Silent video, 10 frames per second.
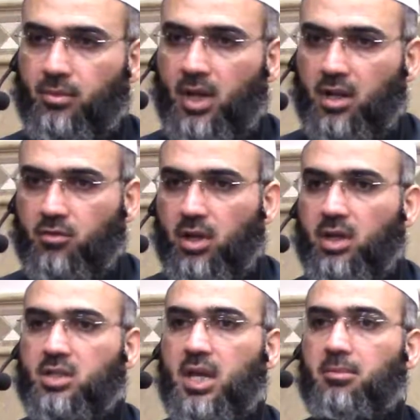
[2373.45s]
I'll give you an
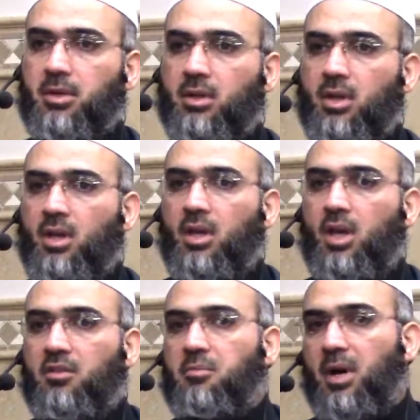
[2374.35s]
example.
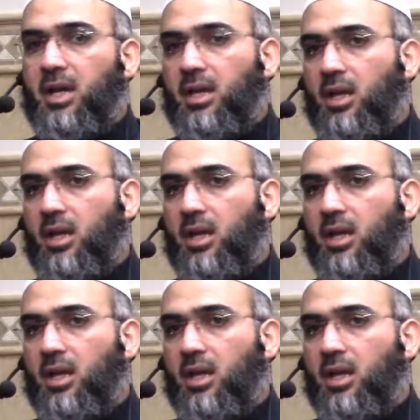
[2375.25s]
If my